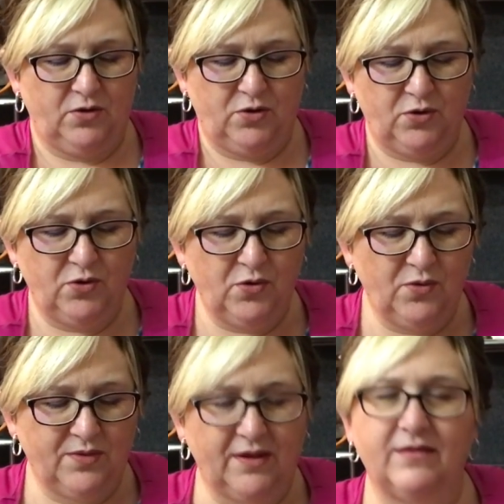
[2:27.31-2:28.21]

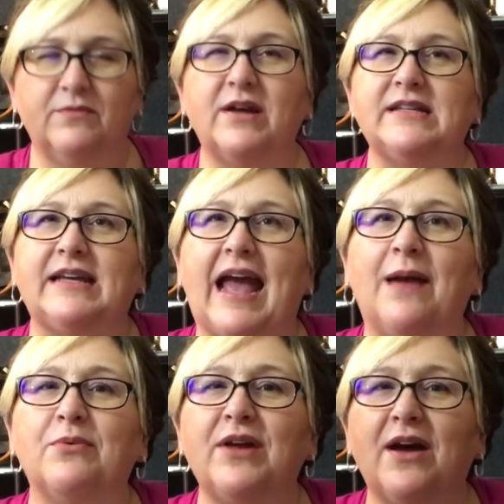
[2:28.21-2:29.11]
who the what is it
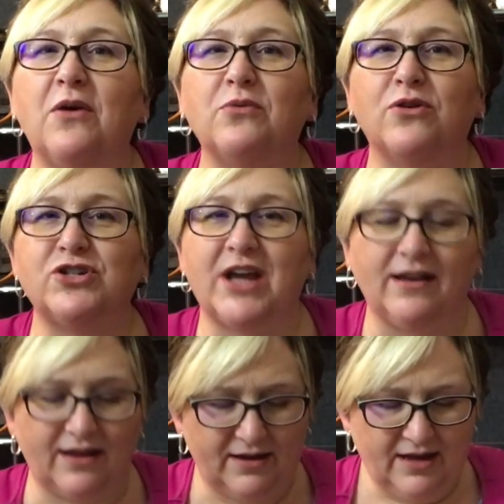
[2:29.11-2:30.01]
Gabrielle
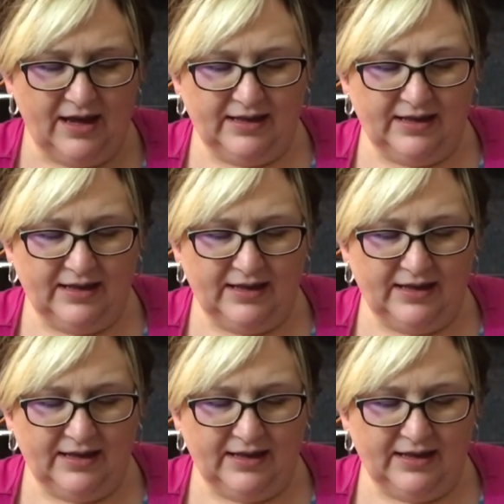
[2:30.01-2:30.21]
Rochella